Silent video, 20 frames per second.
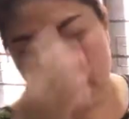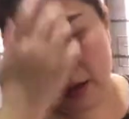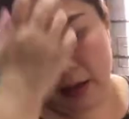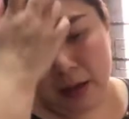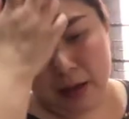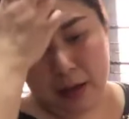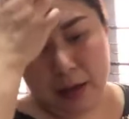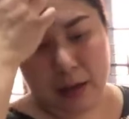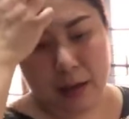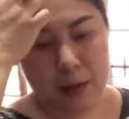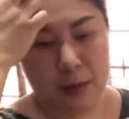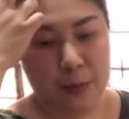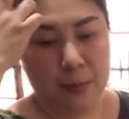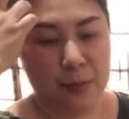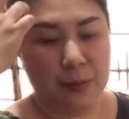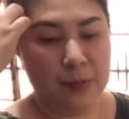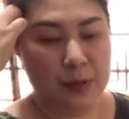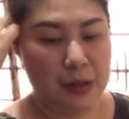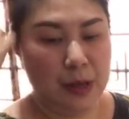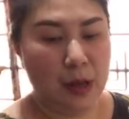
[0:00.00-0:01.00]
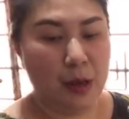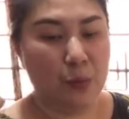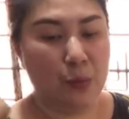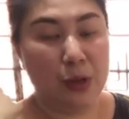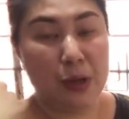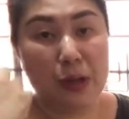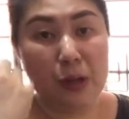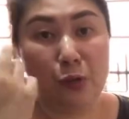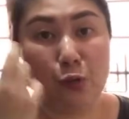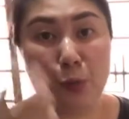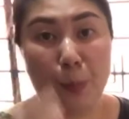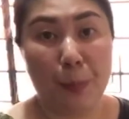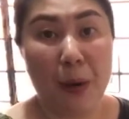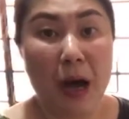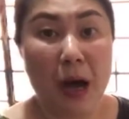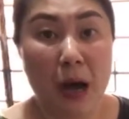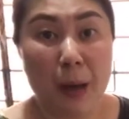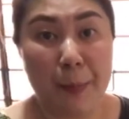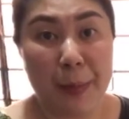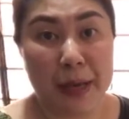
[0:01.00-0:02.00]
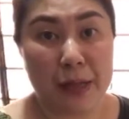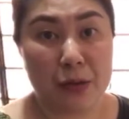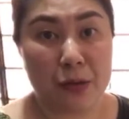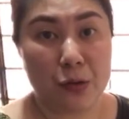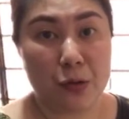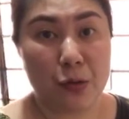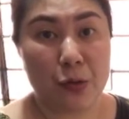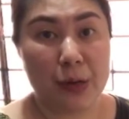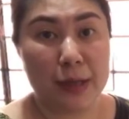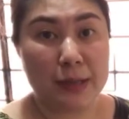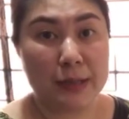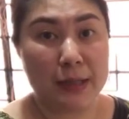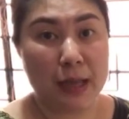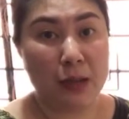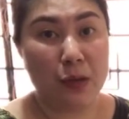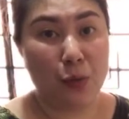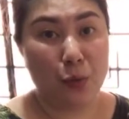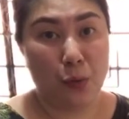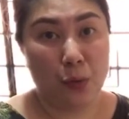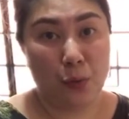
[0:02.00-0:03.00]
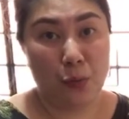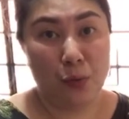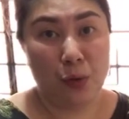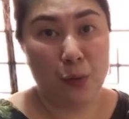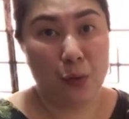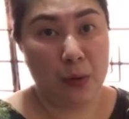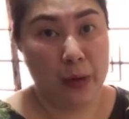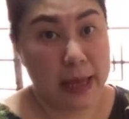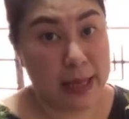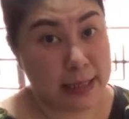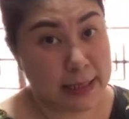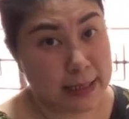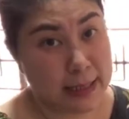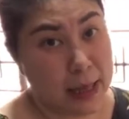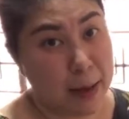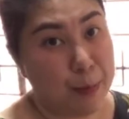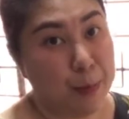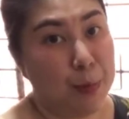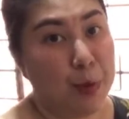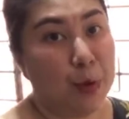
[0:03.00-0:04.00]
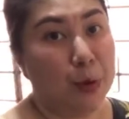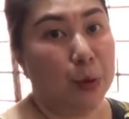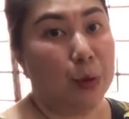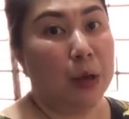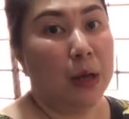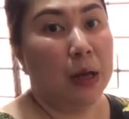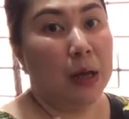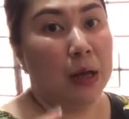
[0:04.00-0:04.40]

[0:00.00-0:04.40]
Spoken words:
Yeah, we need to par bake the crust, then we will assemble